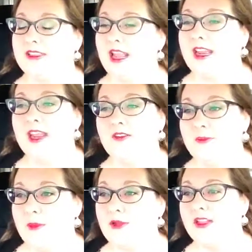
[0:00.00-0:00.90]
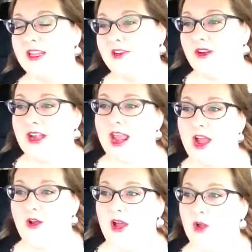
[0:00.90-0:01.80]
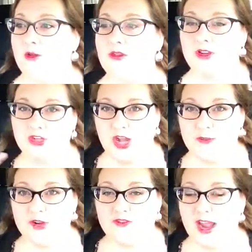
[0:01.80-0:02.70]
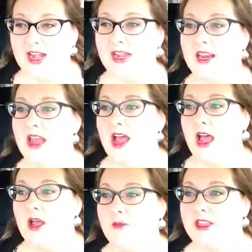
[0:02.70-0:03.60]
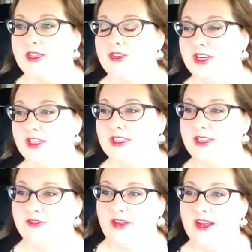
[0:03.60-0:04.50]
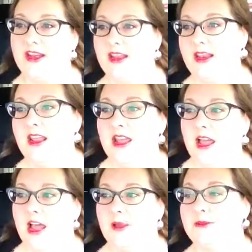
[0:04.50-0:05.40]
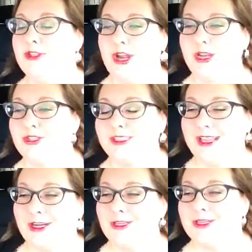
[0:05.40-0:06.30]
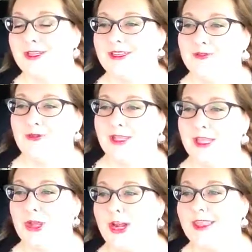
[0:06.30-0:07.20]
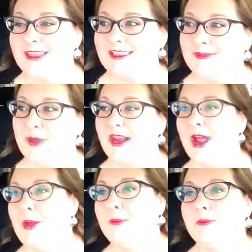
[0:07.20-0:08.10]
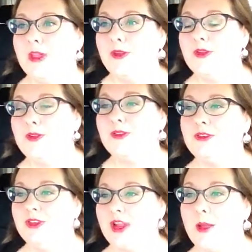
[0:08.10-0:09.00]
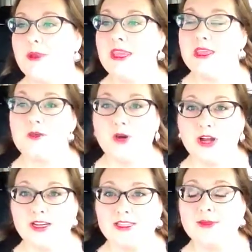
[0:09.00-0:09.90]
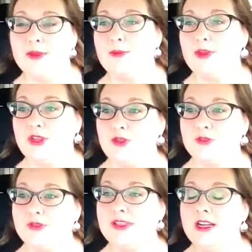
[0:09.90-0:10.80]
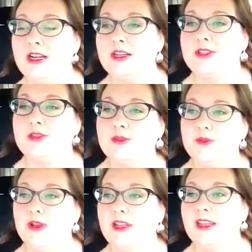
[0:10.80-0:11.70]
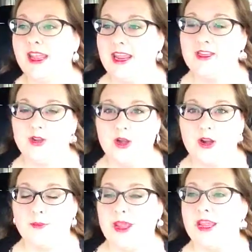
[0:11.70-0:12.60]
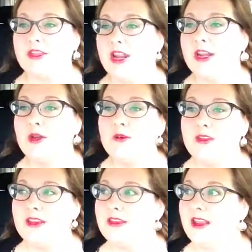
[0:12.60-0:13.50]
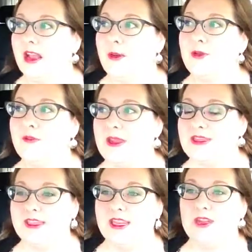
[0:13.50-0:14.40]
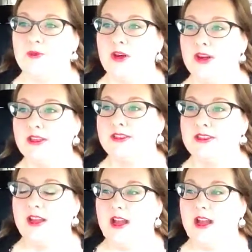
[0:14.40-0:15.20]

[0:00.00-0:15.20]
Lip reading: I can't remember the link right now. I'll try and provide it, the instructions to find it. Josh is actually really good at this, but he'll look up keywords that people use to land on our page. I know that a couple of basic keywords,